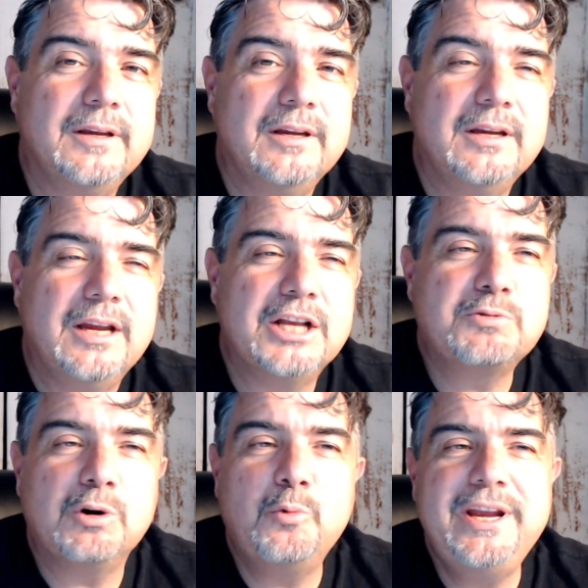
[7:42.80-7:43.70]
It's where
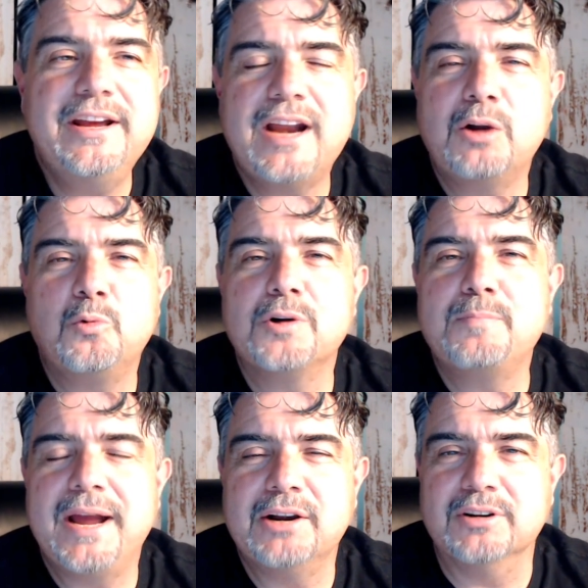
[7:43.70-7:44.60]
we get our word
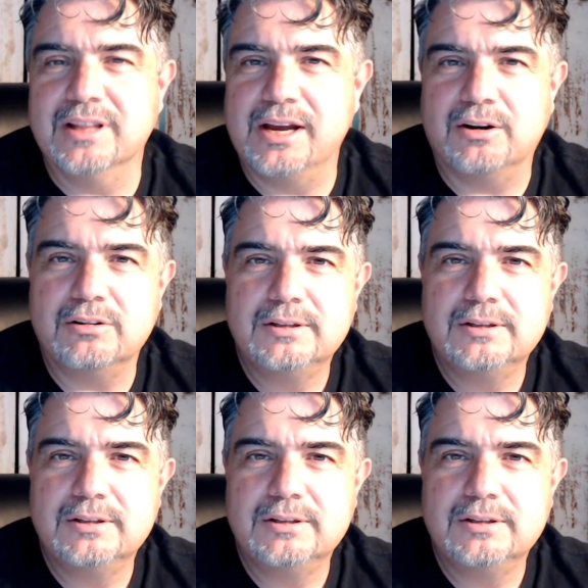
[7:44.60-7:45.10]
parallel.